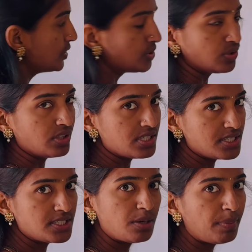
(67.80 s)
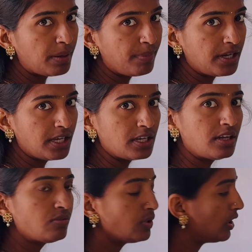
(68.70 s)
So, this is the
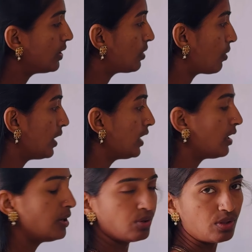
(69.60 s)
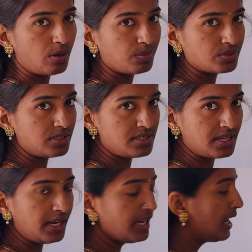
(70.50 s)
perpendicular we are drawing onto the opposite side
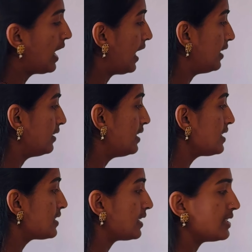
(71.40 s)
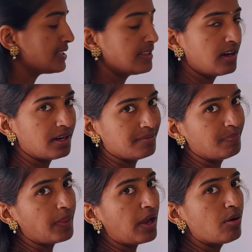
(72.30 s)
and this is the
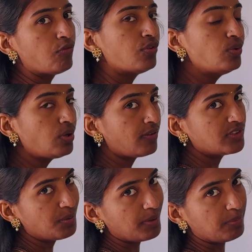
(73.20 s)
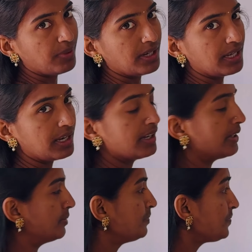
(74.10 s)
foot of the
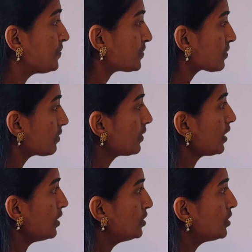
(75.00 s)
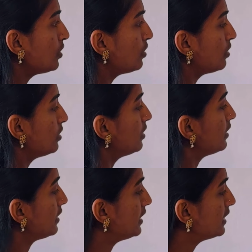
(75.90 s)
perpendicular. So,
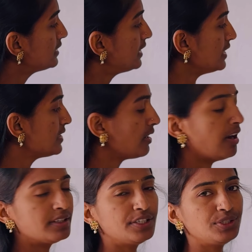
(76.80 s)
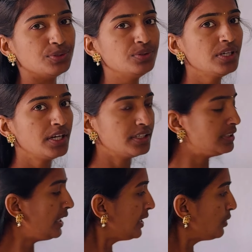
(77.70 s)
does this altitude
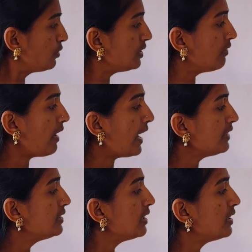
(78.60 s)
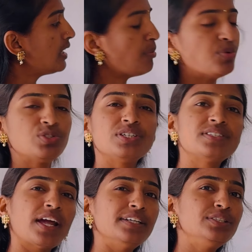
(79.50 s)
need to divide the opposite
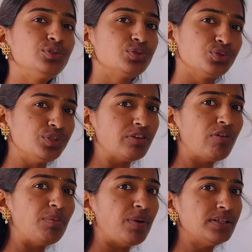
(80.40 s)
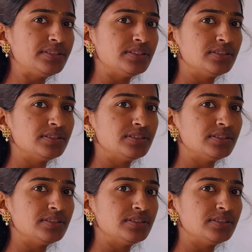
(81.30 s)
side into two equal parts?